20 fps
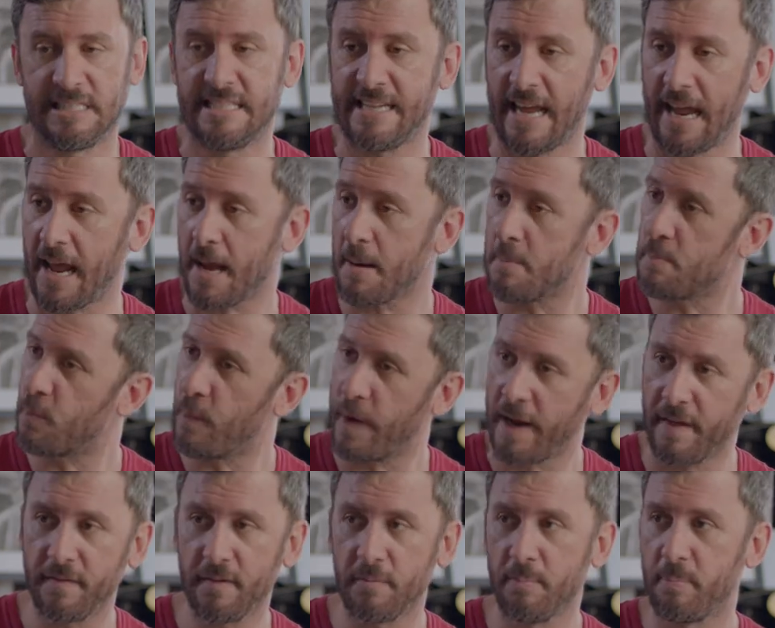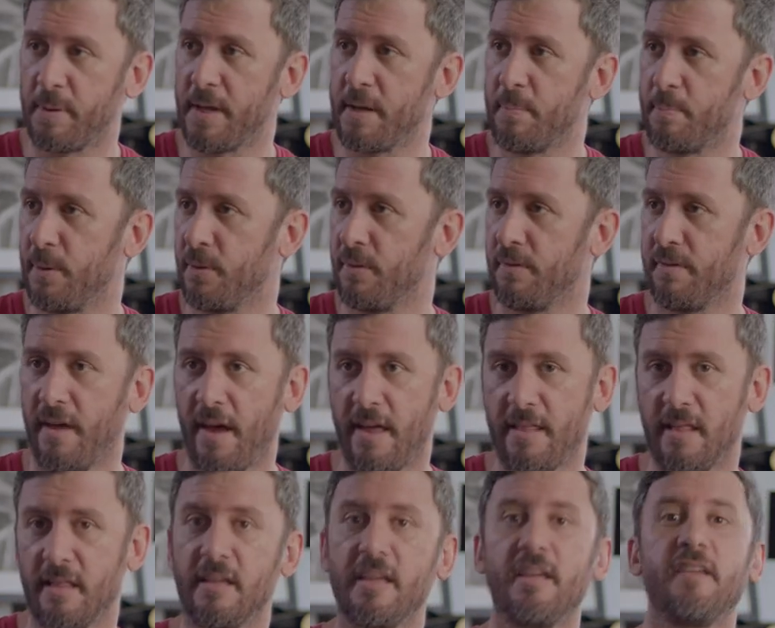Damn random people
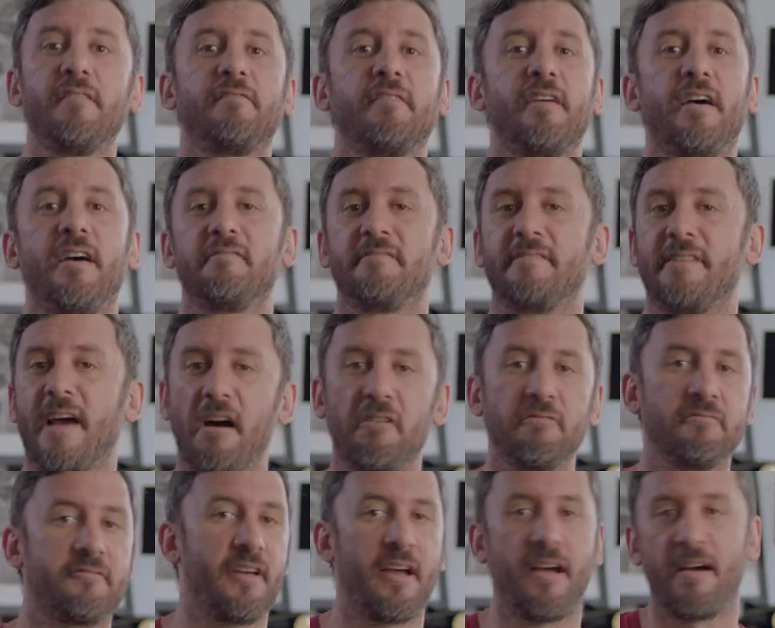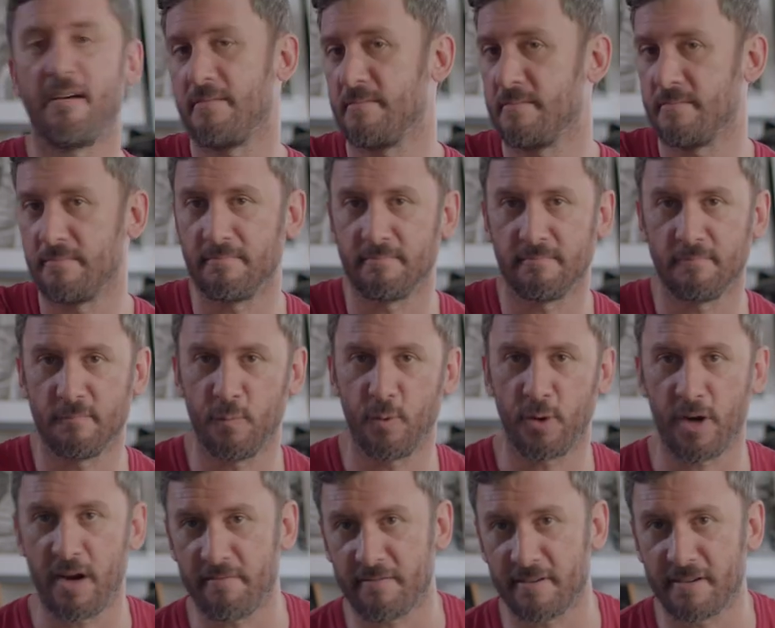that live at downtown,
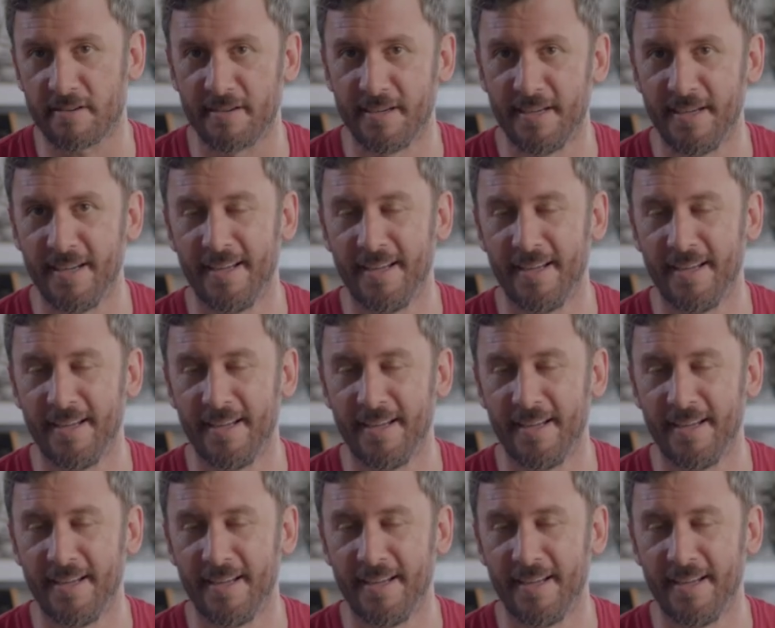whatever,